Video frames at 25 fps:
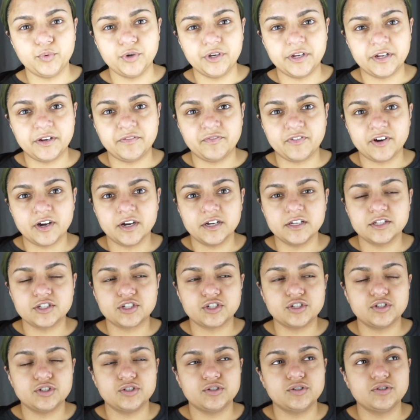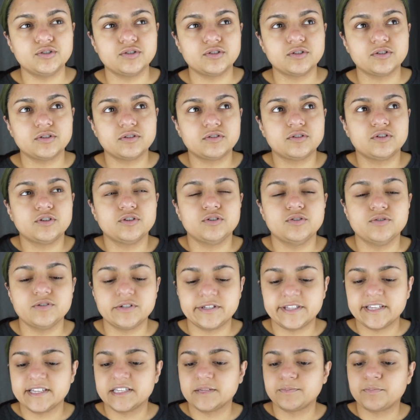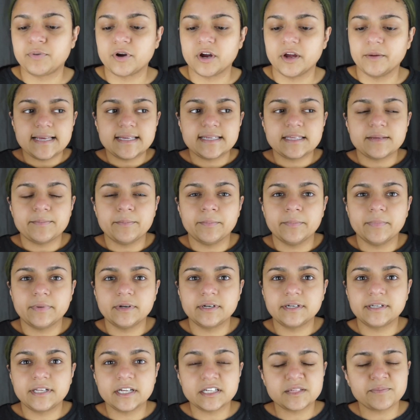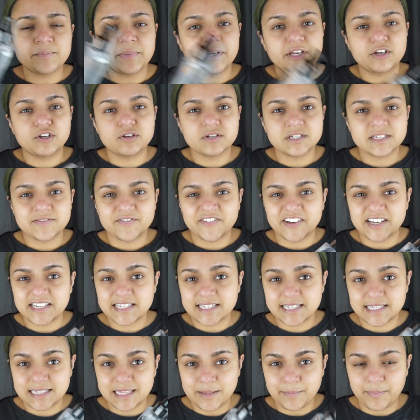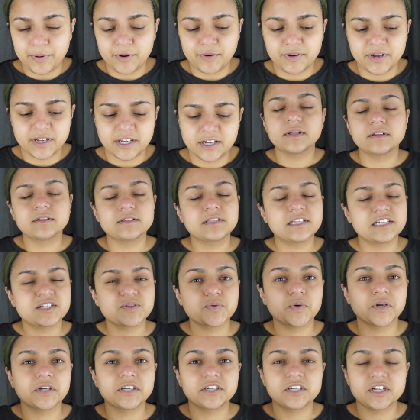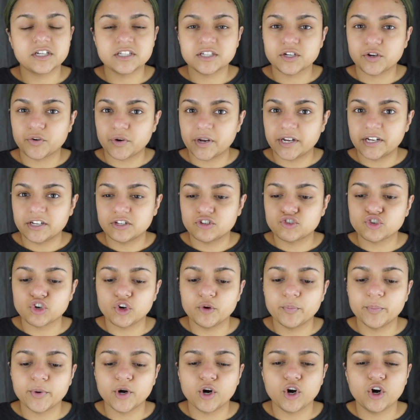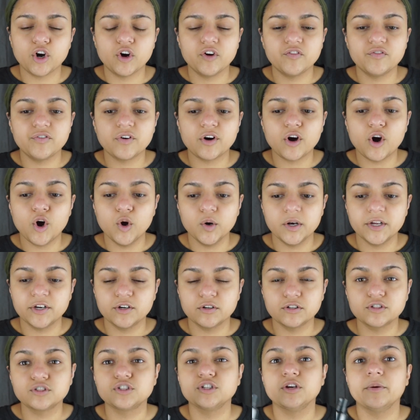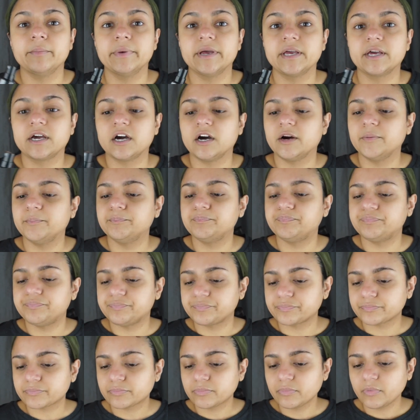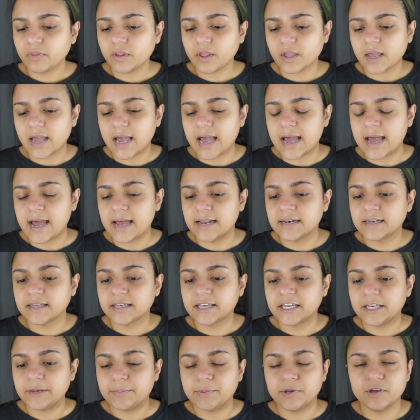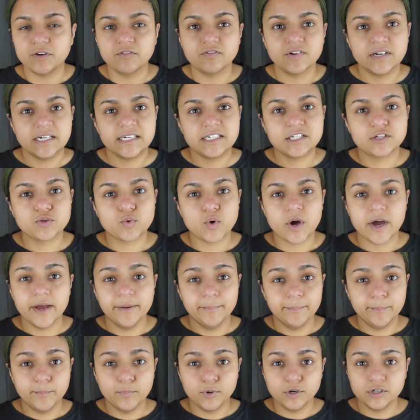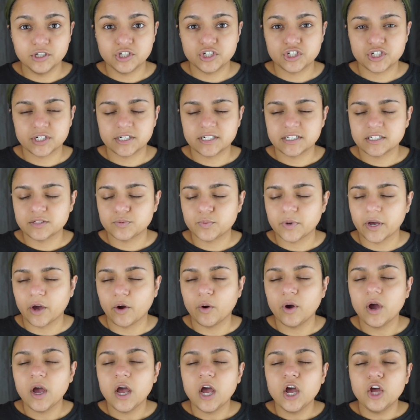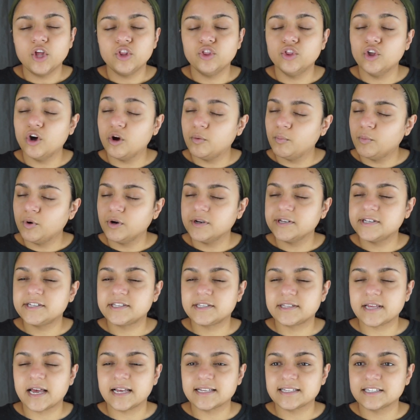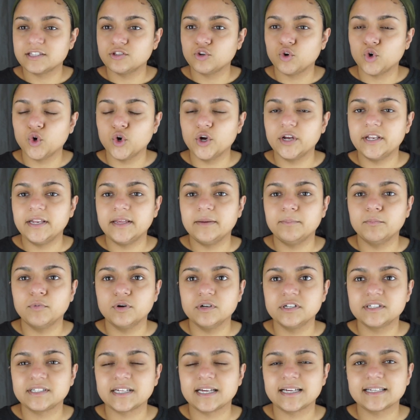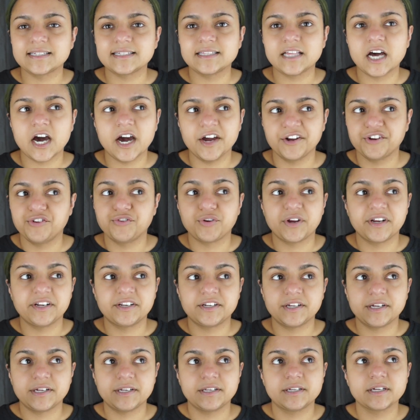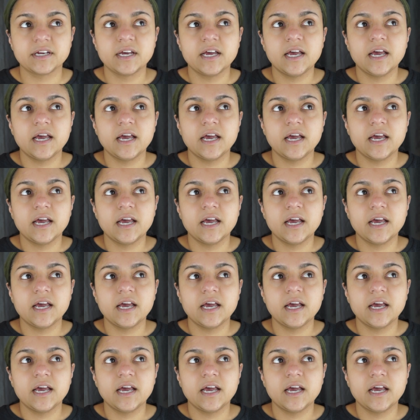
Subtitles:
would advise you to use this primer. It doesn't make your face slippery. This one does a great job of holding on to your makeup and keeping your face quite moist as well. Not moist as in oily, moist as in hydrated.